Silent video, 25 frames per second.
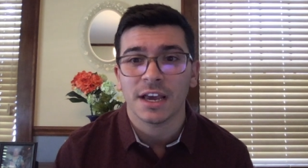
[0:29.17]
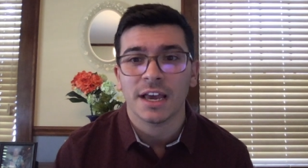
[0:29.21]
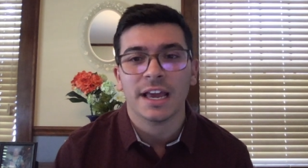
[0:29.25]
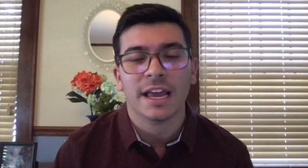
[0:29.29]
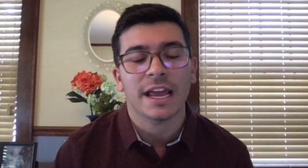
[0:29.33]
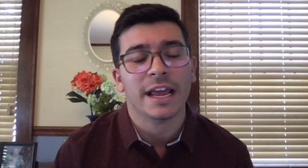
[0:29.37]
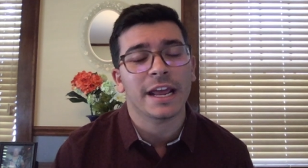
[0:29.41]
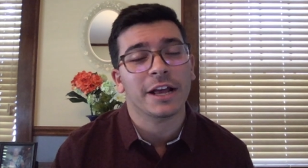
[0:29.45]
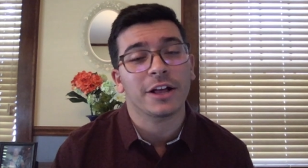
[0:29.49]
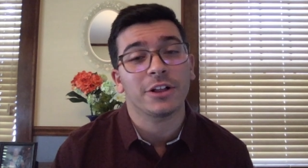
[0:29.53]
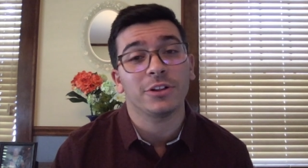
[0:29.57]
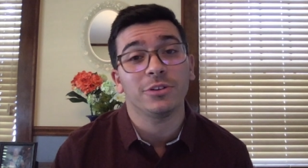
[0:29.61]

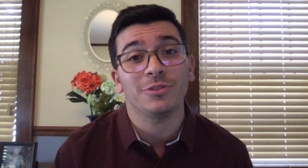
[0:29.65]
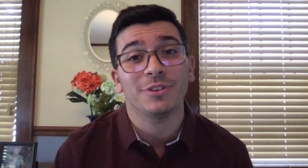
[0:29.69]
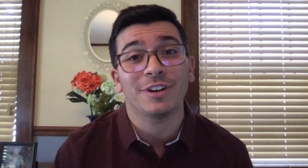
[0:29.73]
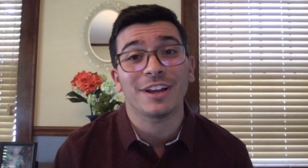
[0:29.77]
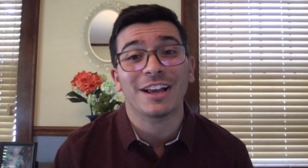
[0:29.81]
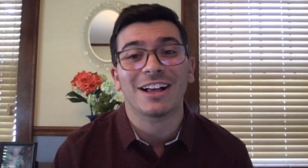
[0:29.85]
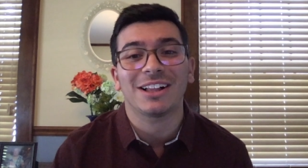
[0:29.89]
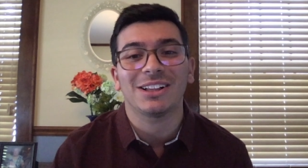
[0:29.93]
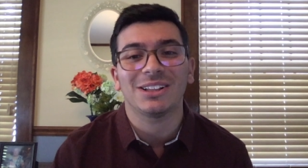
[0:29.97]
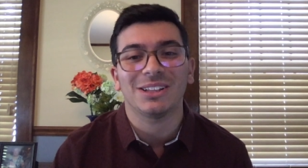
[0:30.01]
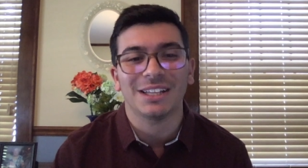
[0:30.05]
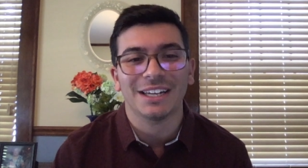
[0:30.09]
including
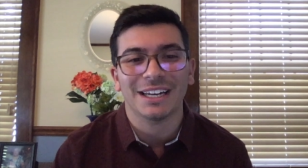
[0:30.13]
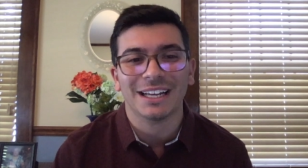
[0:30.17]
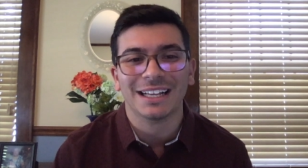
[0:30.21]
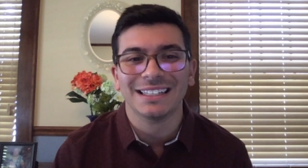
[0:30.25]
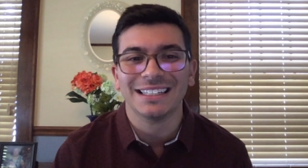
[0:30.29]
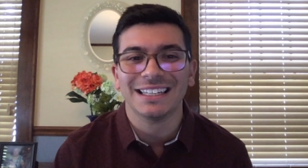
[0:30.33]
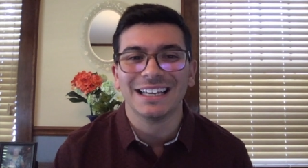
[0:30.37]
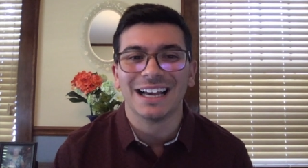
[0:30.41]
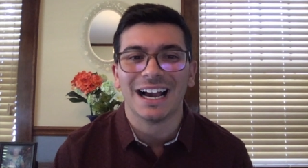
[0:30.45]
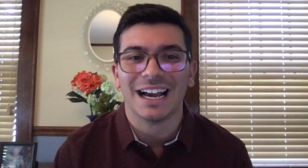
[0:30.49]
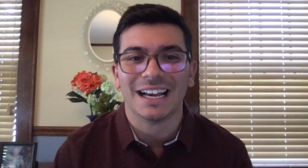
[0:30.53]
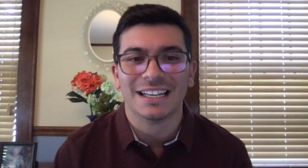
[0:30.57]

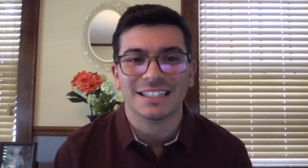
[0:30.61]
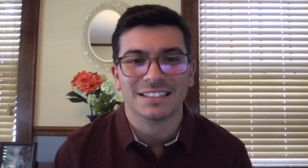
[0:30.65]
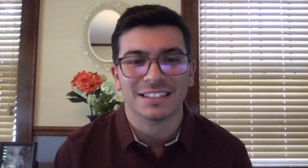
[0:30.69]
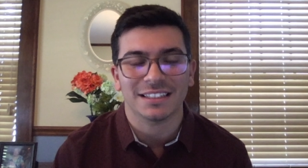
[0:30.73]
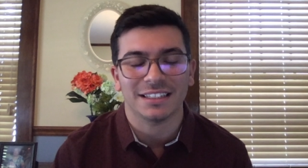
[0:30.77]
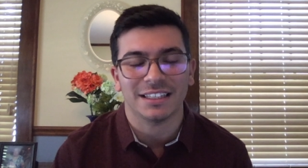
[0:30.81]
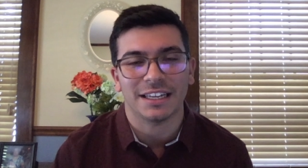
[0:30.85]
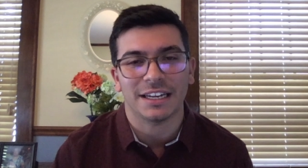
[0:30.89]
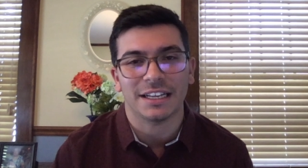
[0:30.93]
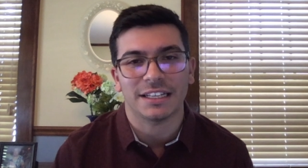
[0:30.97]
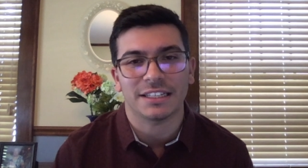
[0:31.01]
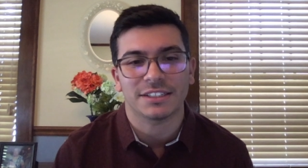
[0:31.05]
clinically
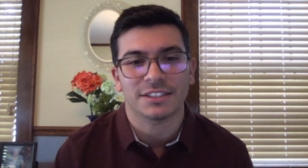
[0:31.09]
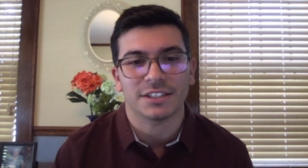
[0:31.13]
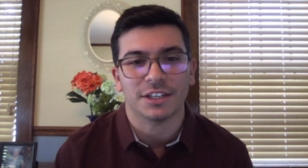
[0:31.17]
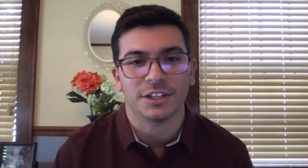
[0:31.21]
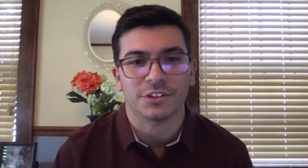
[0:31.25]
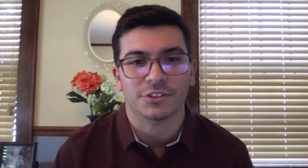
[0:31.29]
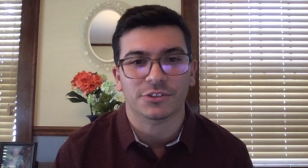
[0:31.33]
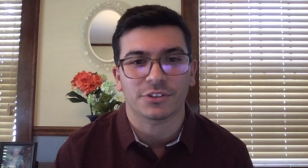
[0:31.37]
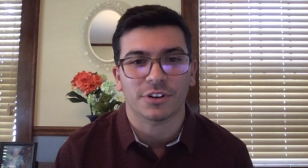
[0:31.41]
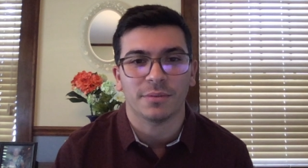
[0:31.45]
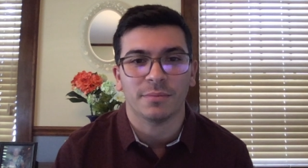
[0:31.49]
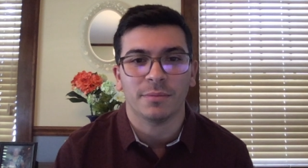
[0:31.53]
isolated
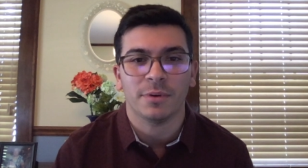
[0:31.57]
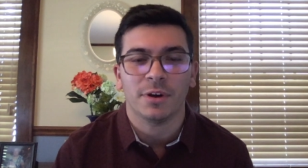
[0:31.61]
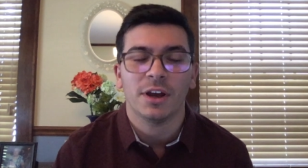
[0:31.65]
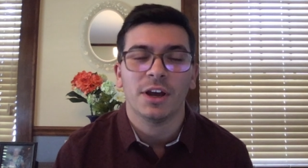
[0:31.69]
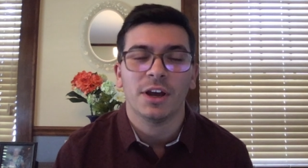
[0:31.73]
syndrome,